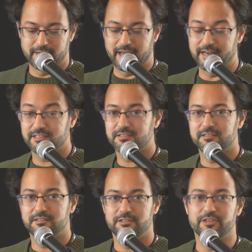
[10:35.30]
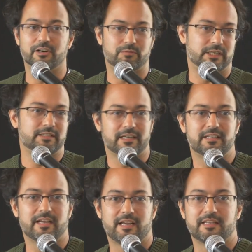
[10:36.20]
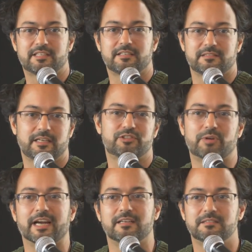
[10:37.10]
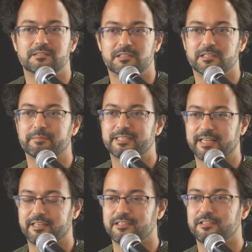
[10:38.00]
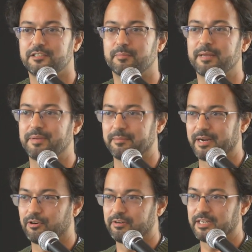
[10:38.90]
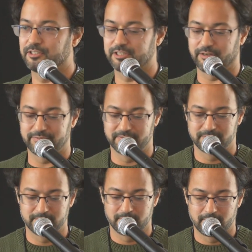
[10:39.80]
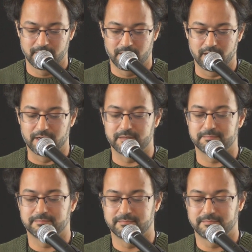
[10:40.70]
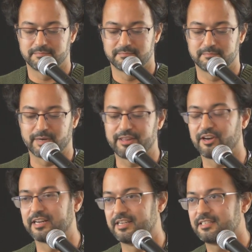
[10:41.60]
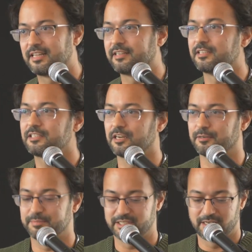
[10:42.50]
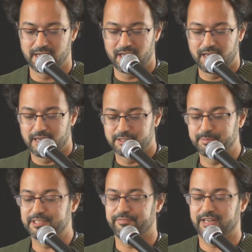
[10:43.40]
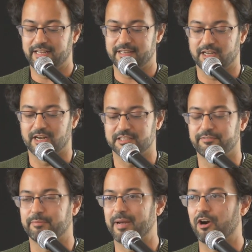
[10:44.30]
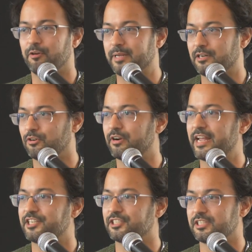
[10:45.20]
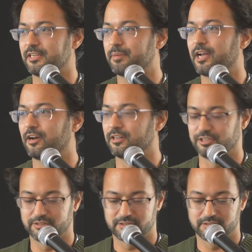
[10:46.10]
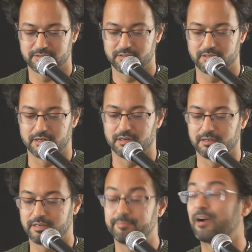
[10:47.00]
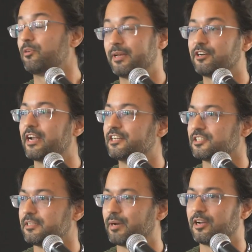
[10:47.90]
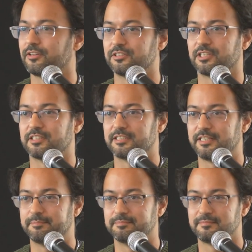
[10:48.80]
And you know what? It's right. To some extent, you might be empowering yourself. My thought is that this comes specifically at the cost of empowerment or agency by others, empowerment or agency by others on the team.